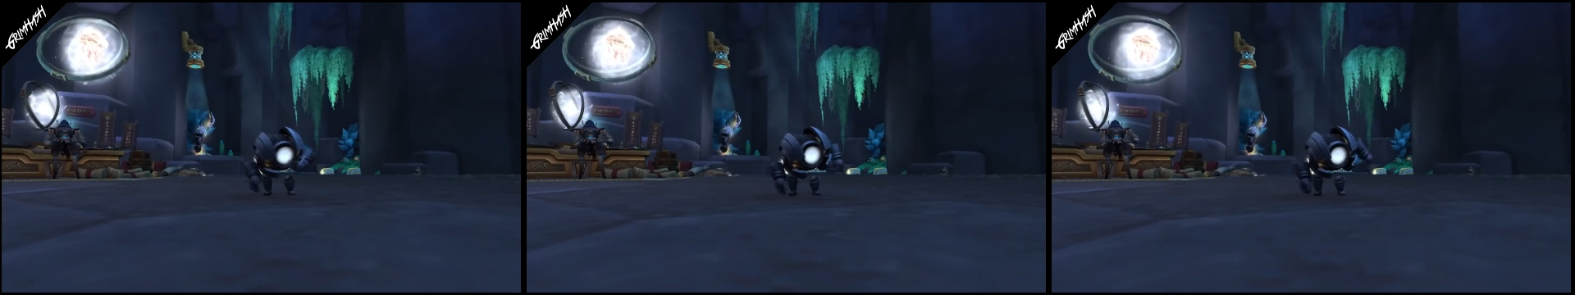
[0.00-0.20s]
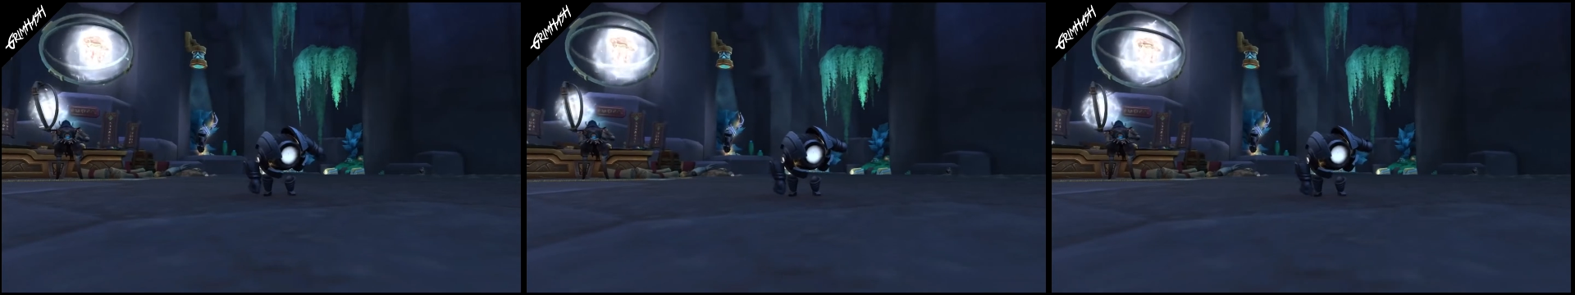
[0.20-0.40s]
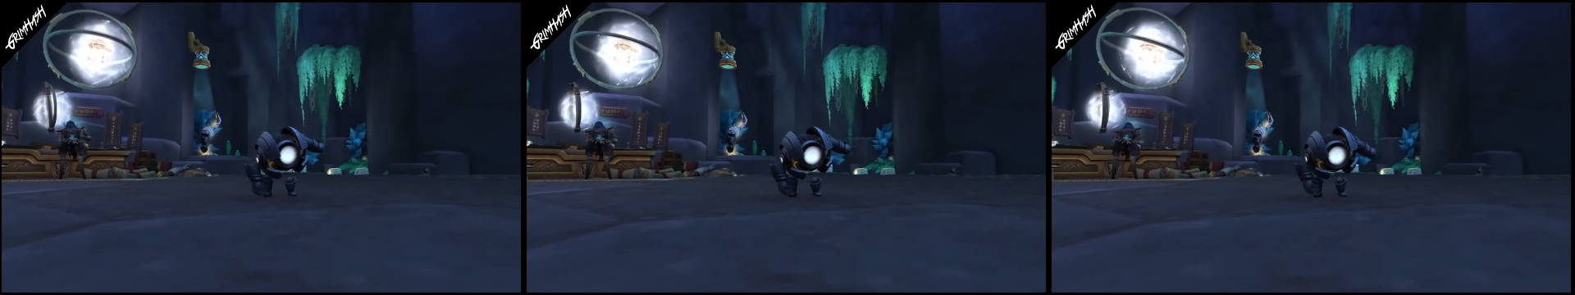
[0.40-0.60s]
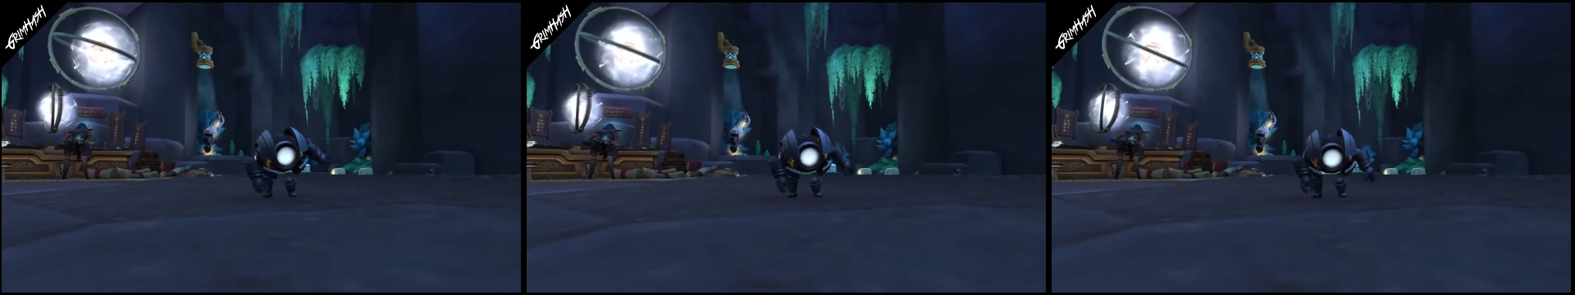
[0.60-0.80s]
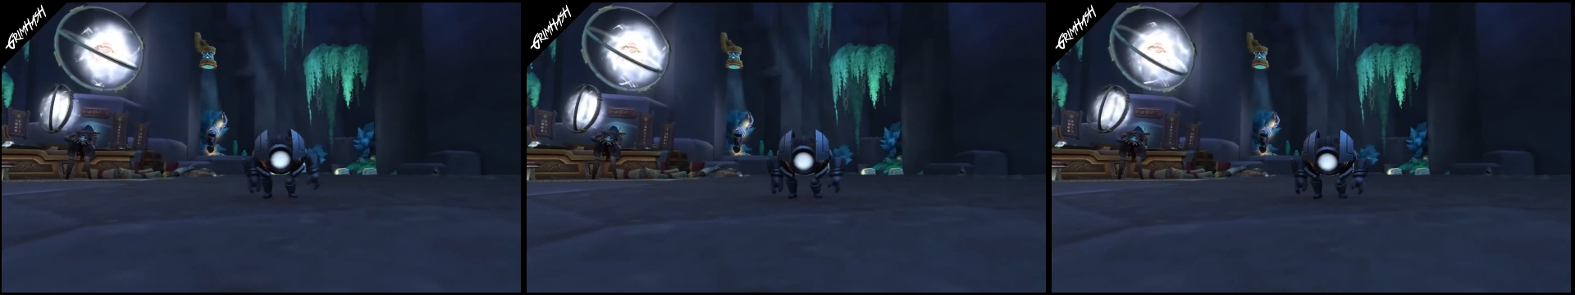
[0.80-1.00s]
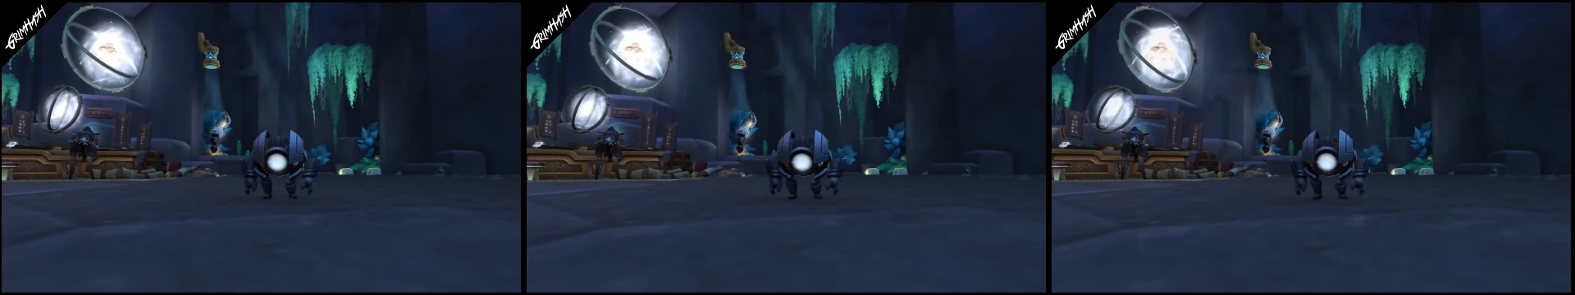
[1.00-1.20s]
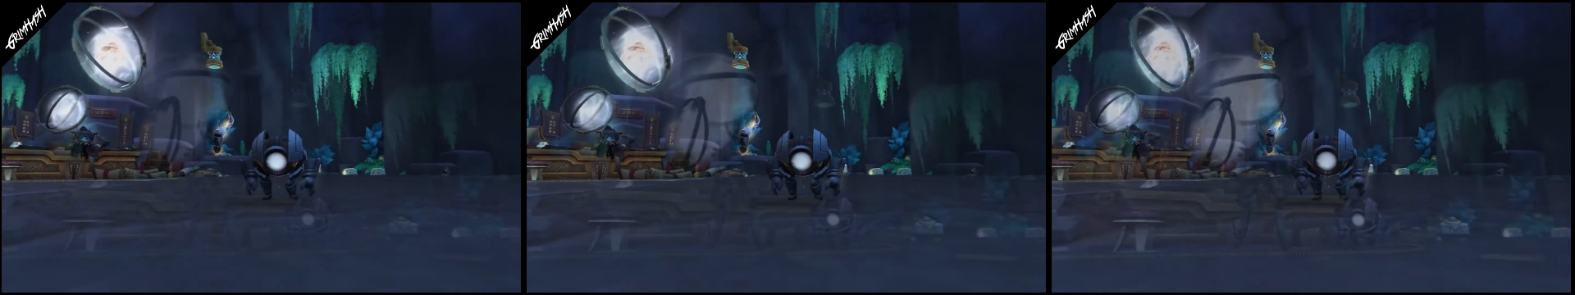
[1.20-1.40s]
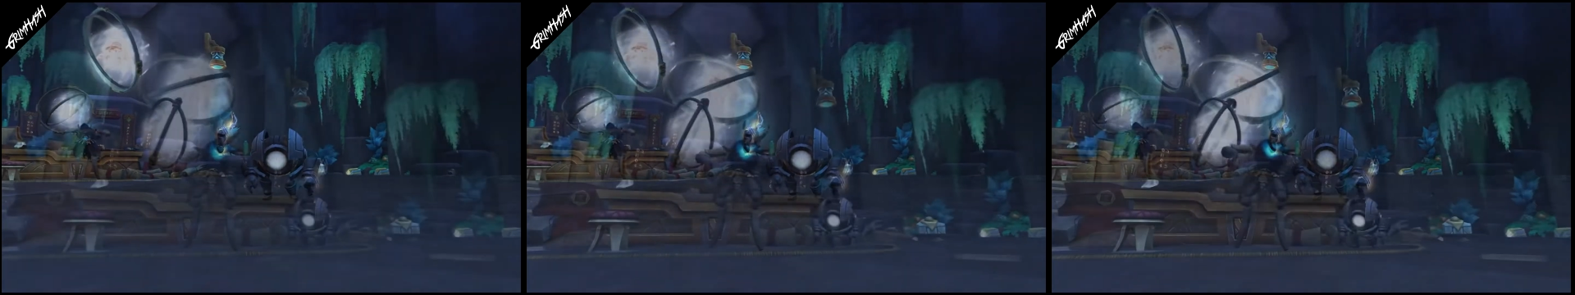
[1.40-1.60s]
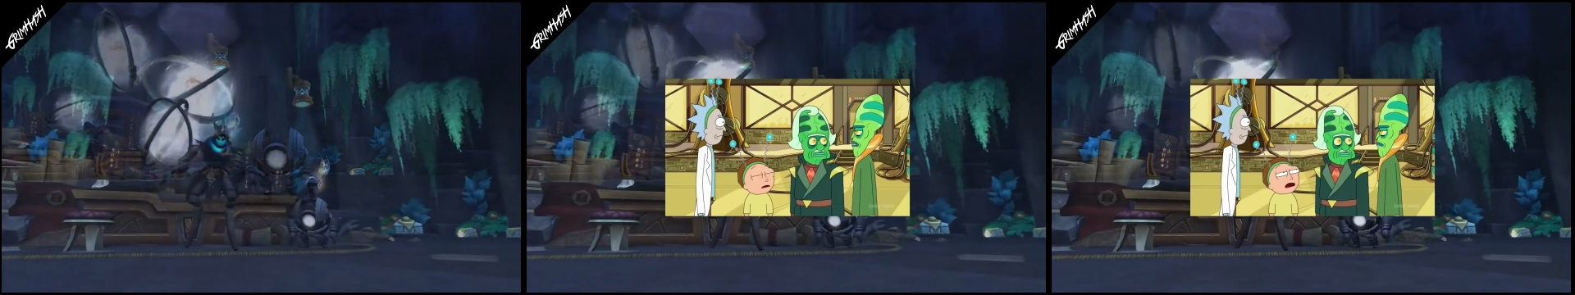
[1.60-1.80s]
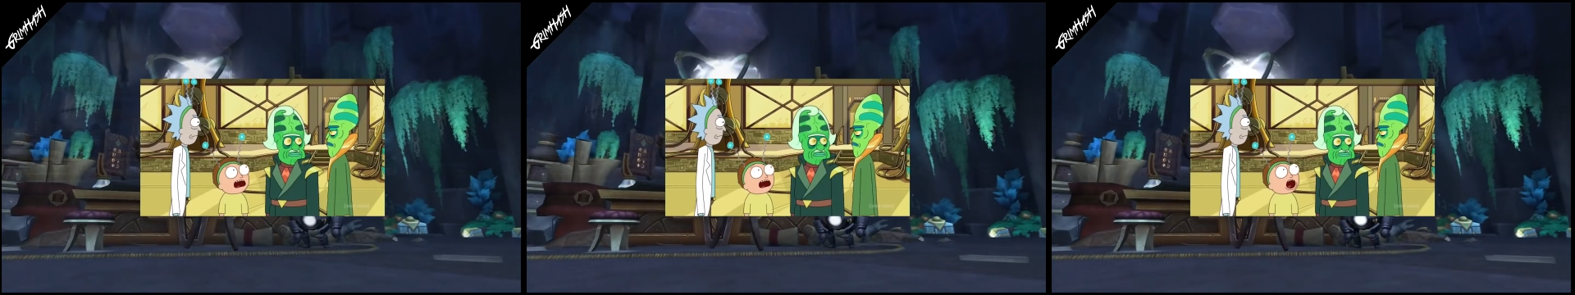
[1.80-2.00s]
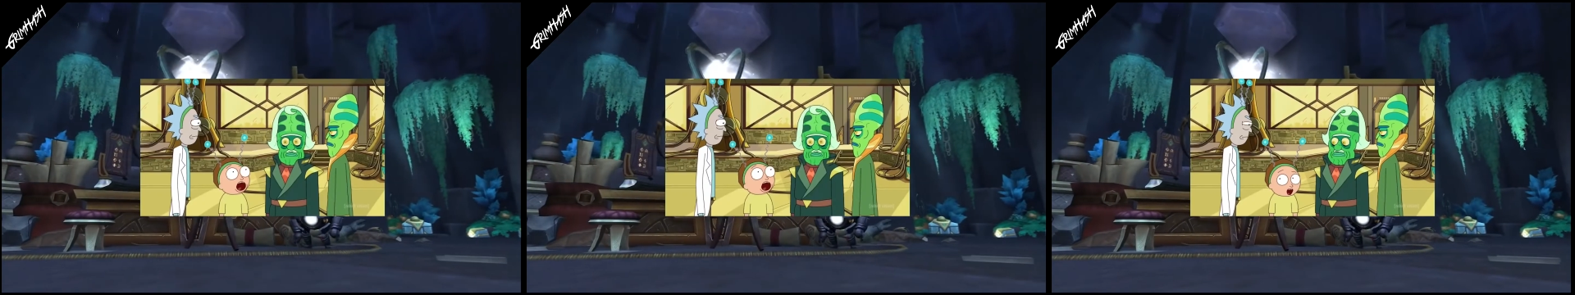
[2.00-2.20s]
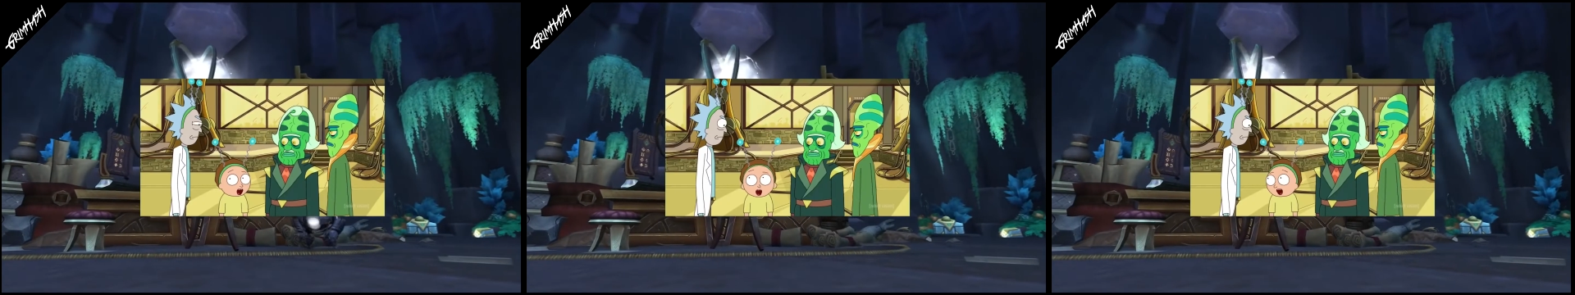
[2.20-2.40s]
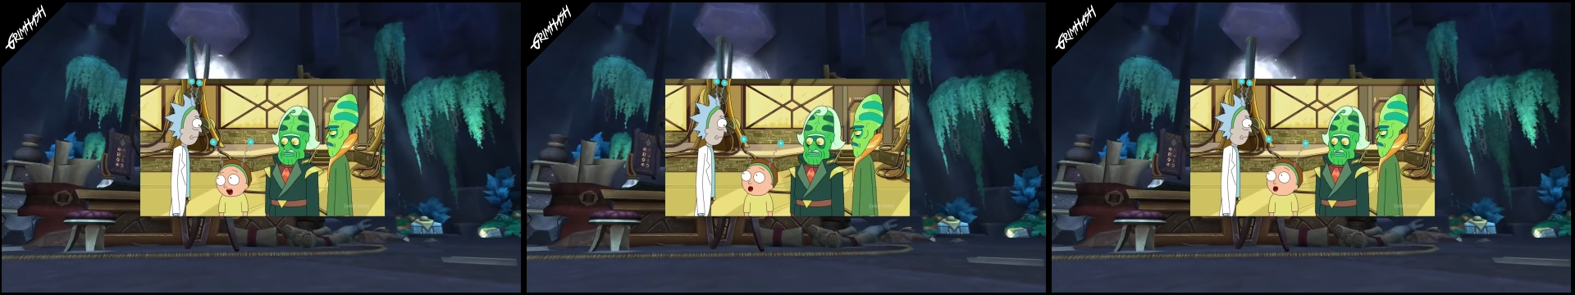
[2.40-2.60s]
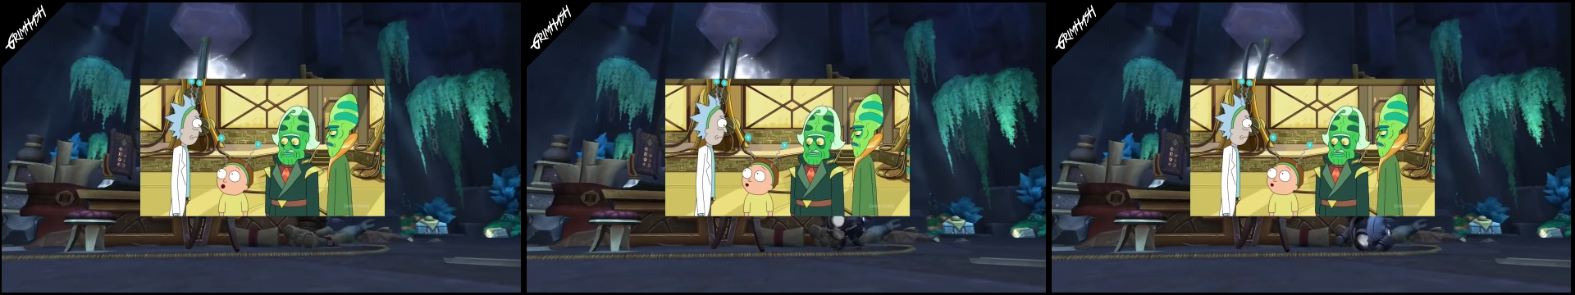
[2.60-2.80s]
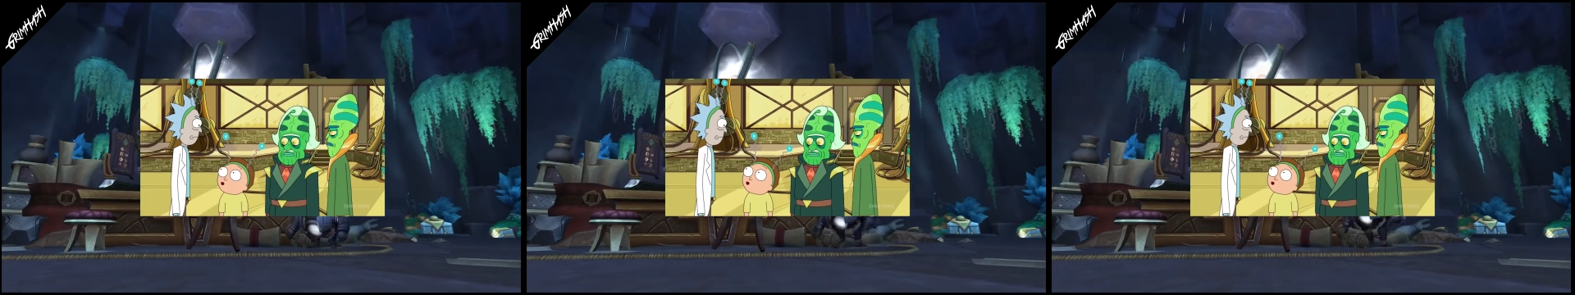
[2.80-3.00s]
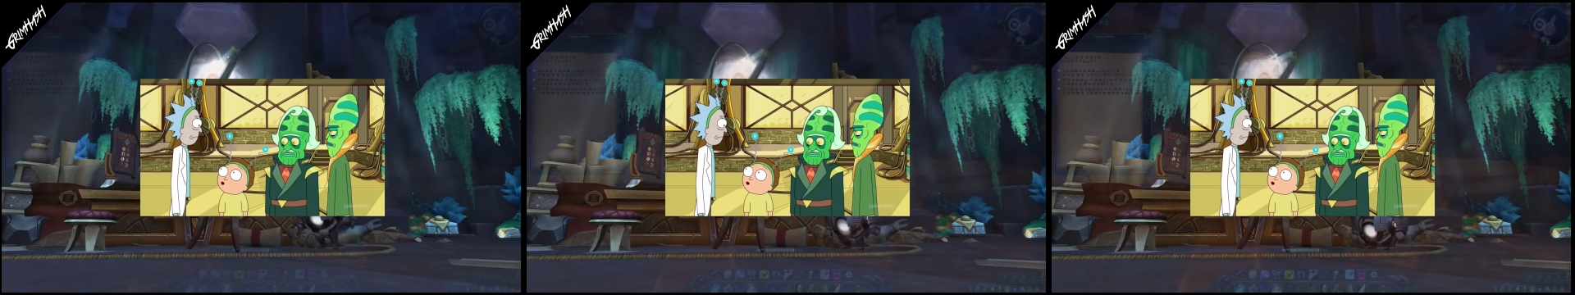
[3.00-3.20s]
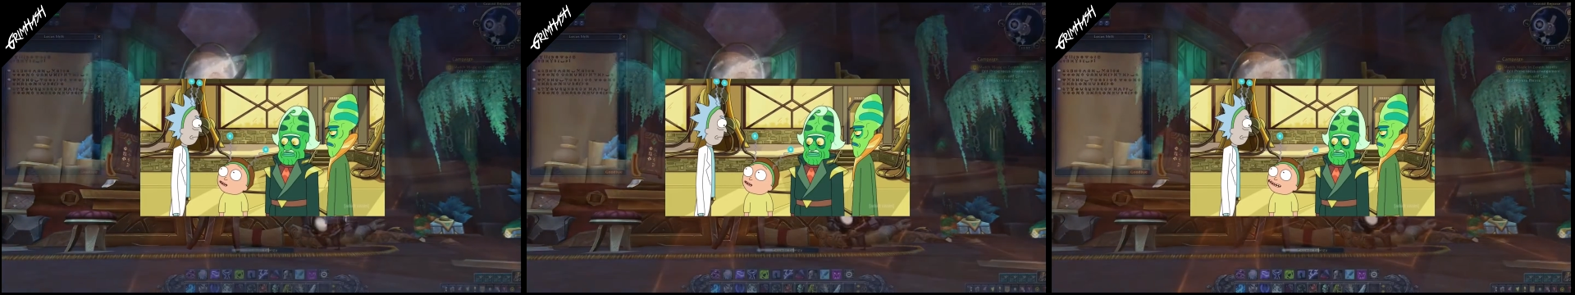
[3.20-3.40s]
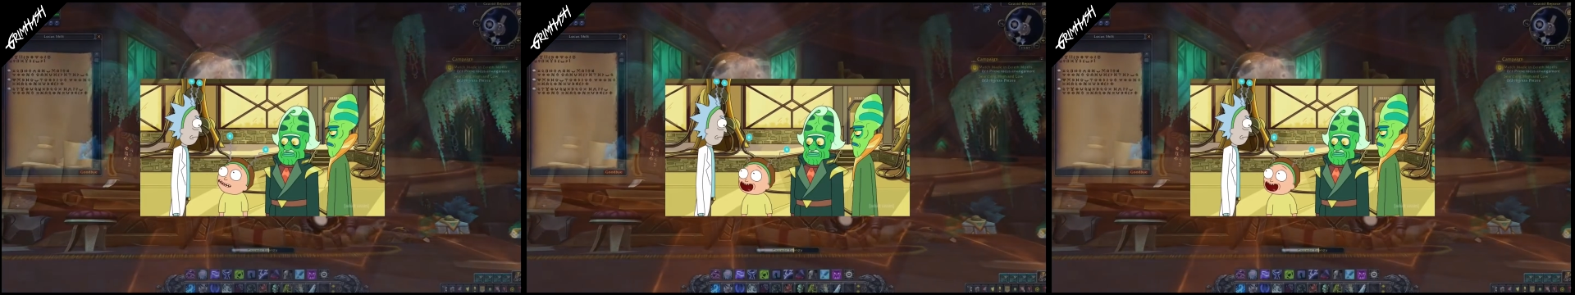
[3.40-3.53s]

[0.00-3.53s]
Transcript: Nobody's mouth can be seen.